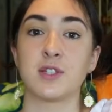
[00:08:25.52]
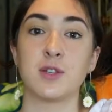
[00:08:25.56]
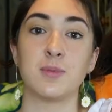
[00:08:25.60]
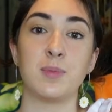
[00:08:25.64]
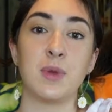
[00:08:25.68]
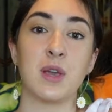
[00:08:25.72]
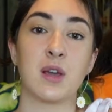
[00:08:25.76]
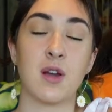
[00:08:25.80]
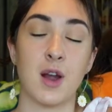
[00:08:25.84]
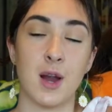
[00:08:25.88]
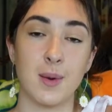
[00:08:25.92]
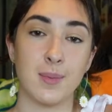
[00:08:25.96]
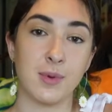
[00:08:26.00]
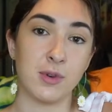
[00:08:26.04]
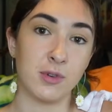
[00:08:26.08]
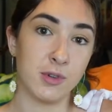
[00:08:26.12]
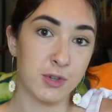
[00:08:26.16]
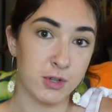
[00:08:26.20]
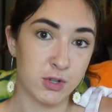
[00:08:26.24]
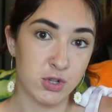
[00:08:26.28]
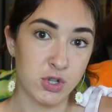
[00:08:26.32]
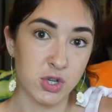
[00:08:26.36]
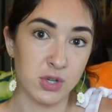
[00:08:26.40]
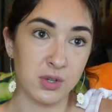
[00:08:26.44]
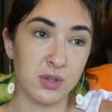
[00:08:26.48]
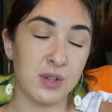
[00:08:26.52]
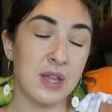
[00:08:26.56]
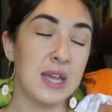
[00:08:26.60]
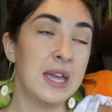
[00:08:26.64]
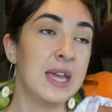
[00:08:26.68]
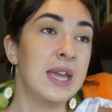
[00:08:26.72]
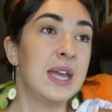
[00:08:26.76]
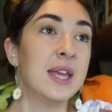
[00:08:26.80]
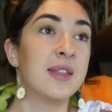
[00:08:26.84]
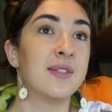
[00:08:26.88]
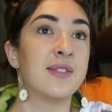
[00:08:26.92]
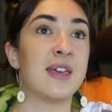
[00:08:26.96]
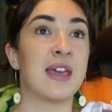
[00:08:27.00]
to be carbon neutral.
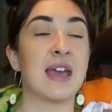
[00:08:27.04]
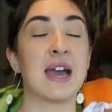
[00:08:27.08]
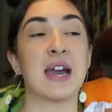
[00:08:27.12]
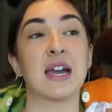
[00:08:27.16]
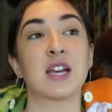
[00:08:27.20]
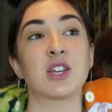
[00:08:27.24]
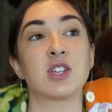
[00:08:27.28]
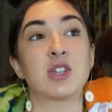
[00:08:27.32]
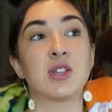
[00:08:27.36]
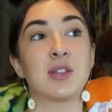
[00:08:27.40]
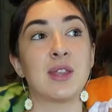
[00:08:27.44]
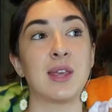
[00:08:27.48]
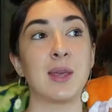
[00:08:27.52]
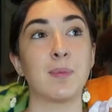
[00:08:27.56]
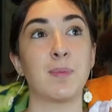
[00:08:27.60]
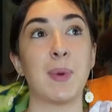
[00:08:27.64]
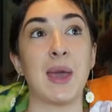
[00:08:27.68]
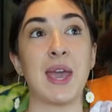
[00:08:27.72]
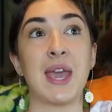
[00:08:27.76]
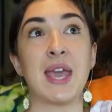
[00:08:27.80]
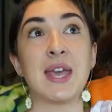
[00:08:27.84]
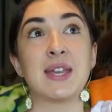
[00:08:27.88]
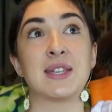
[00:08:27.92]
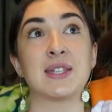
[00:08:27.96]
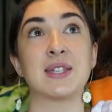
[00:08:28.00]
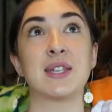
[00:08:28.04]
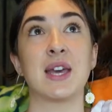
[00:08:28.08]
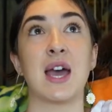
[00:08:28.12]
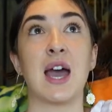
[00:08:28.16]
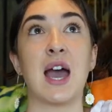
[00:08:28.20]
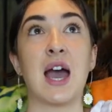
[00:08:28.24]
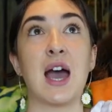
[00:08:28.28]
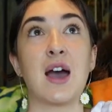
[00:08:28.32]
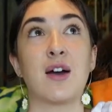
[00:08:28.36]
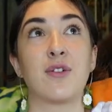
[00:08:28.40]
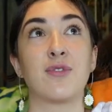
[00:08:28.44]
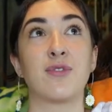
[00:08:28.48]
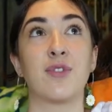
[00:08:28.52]
They actually paid to
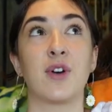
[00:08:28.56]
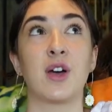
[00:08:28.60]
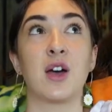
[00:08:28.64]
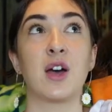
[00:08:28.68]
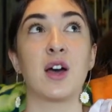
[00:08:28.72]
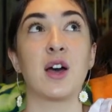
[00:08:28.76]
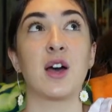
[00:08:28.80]
have